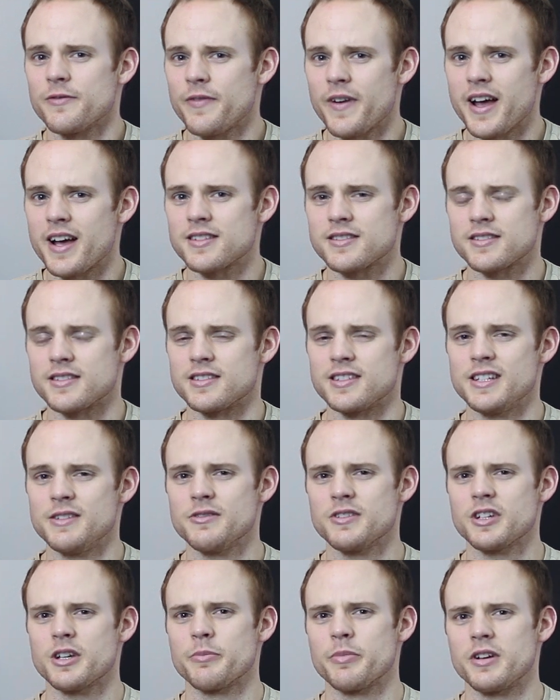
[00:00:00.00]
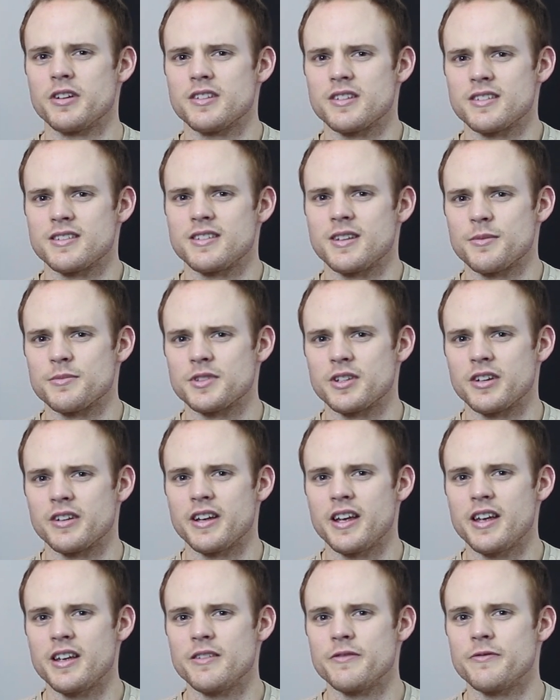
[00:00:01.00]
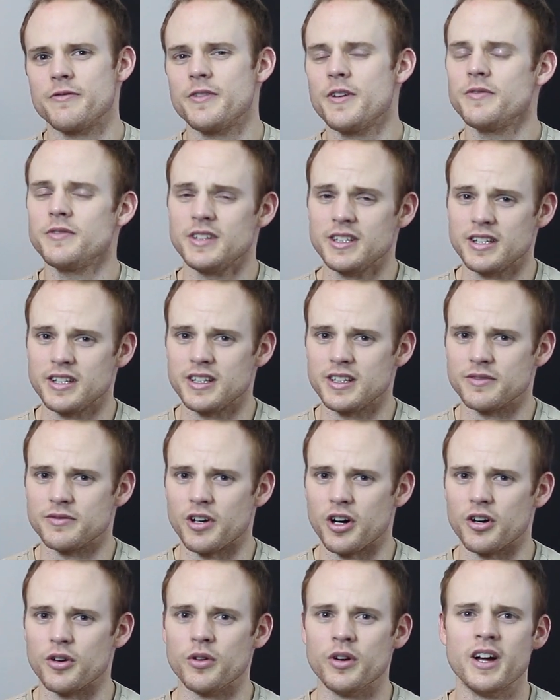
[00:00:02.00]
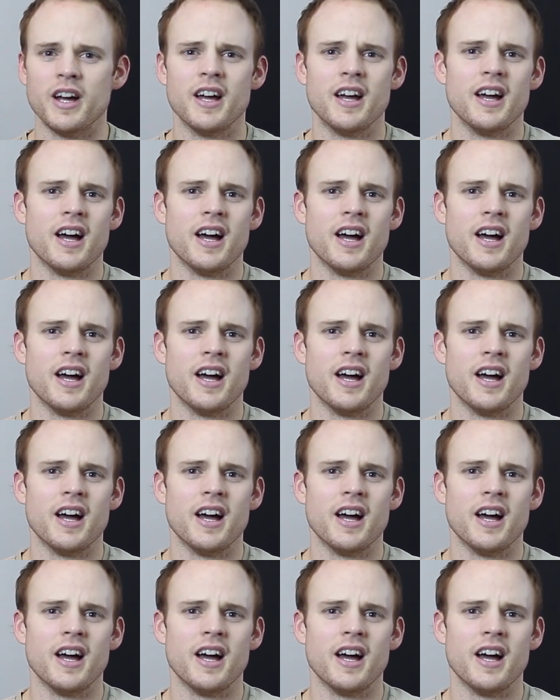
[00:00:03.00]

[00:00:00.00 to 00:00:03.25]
fastest, even compared to the Samsung 850 Evo.